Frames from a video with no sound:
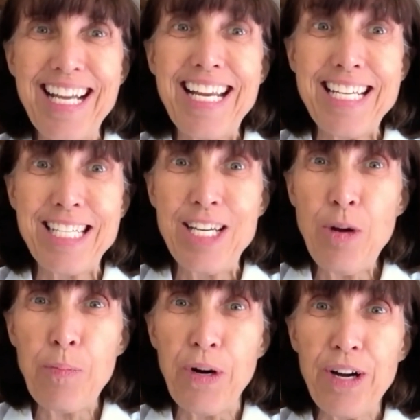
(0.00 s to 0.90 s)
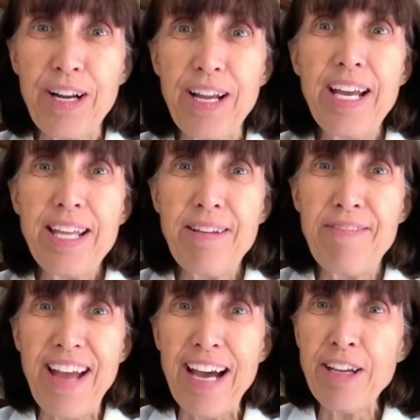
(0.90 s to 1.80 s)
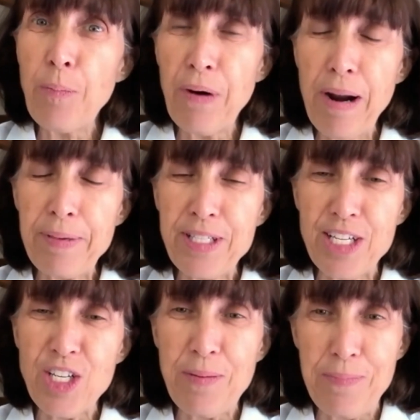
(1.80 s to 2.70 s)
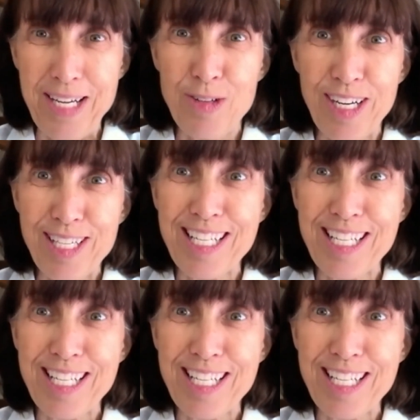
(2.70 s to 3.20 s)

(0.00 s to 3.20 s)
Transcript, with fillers: His new book, The Value Proposition Matrix,